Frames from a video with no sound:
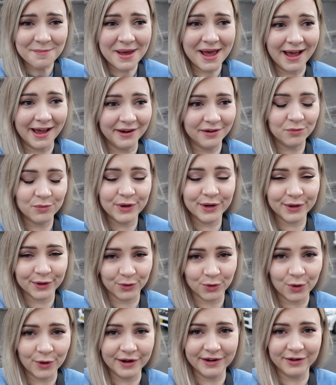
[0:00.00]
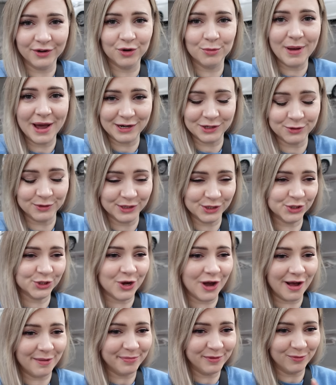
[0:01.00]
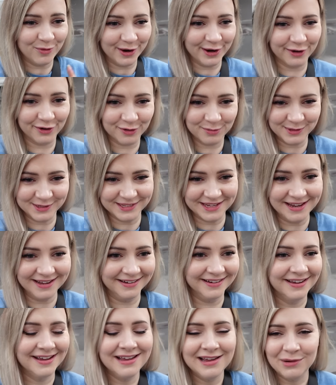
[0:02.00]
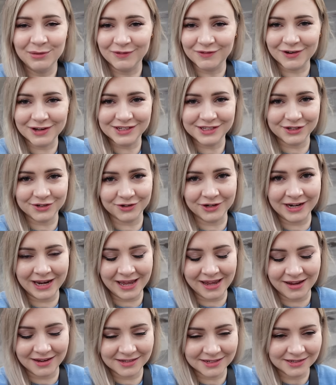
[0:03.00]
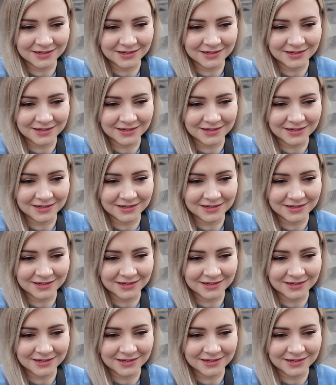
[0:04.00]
man? We are going to go back to his shop, 100%. We've got dinner at 8,